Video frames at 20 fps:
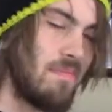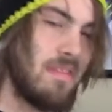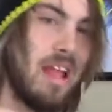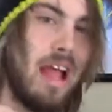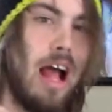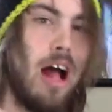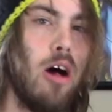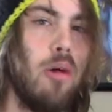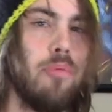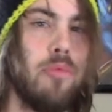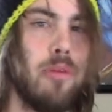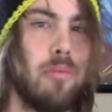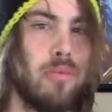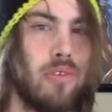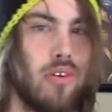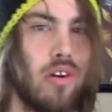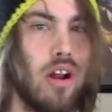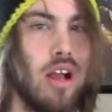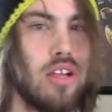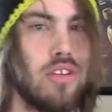help them
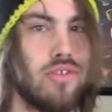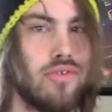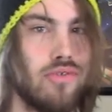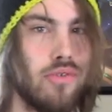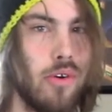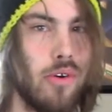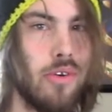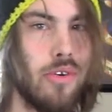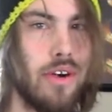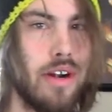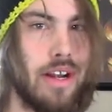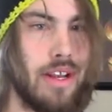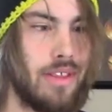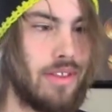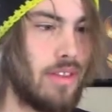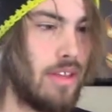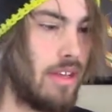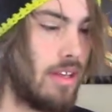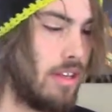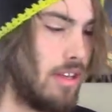cross the road or
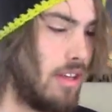anything,